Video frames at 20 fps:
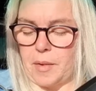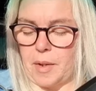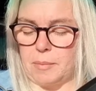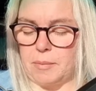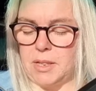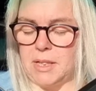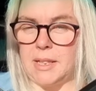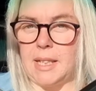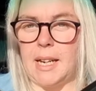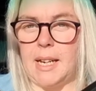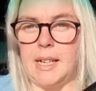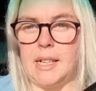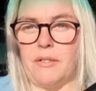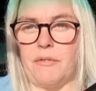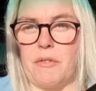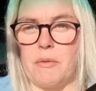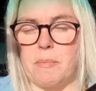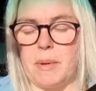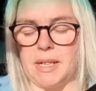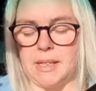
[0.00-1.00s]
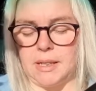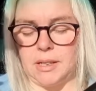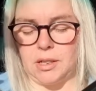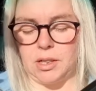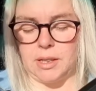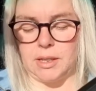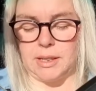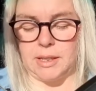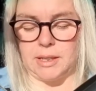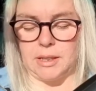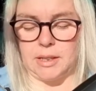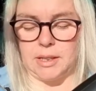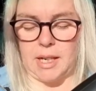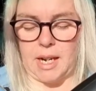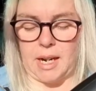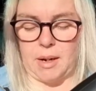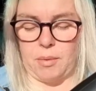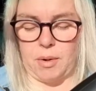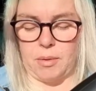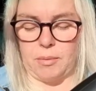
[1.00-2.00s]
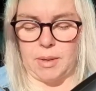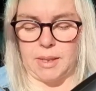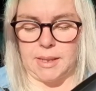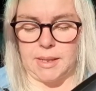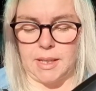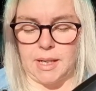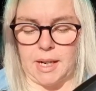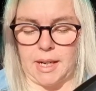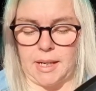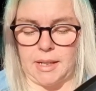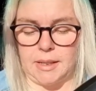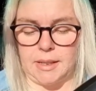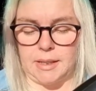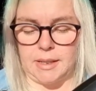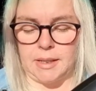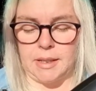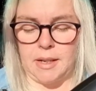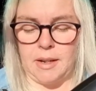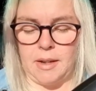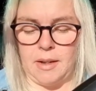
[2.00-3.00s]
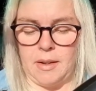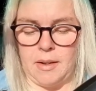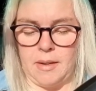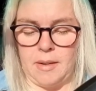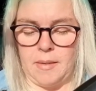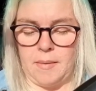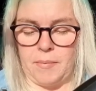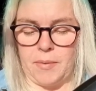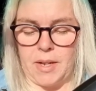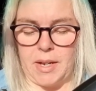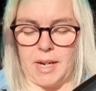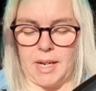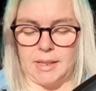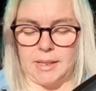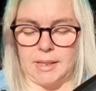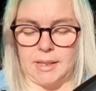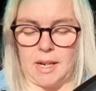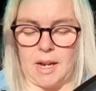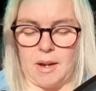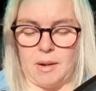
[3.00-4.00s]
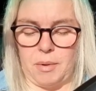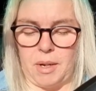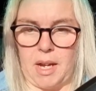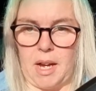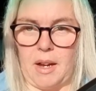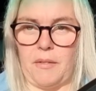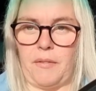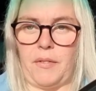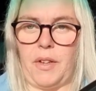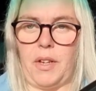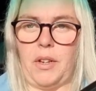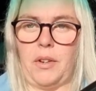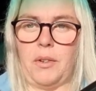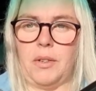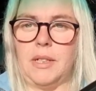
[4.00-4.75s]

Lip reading: just getting different messages, so take what resonates. The next card we have for you